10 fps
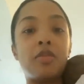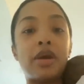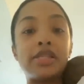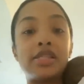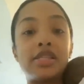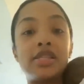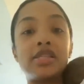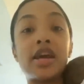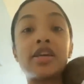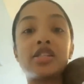My
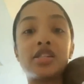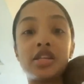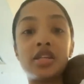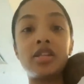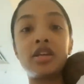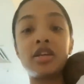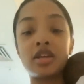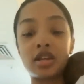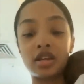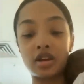C-section,
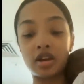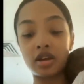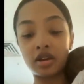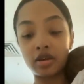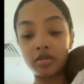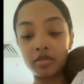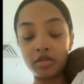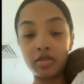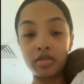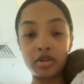
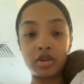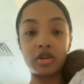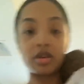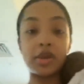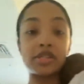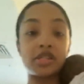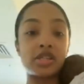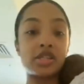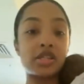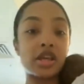um, my
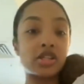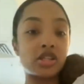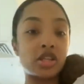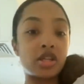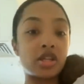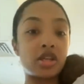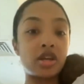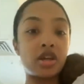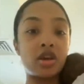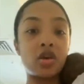C-section
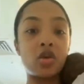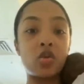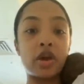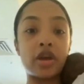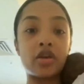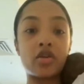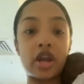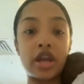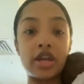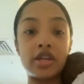went
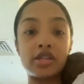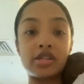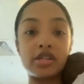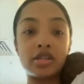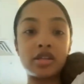great.